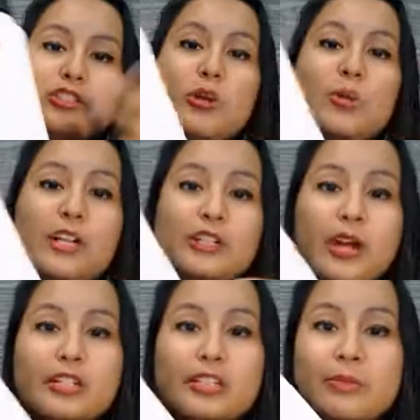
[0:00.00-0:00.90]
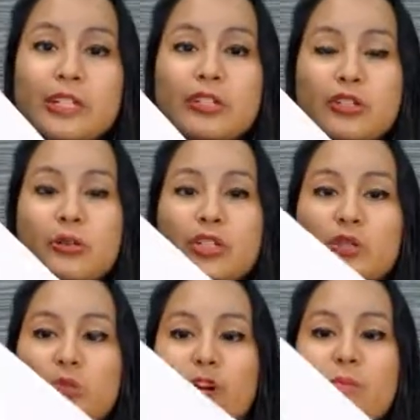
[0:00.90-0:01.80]
So what attracted me to
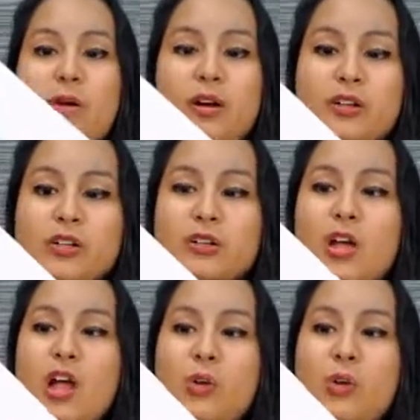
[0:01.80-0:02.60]
this water bottle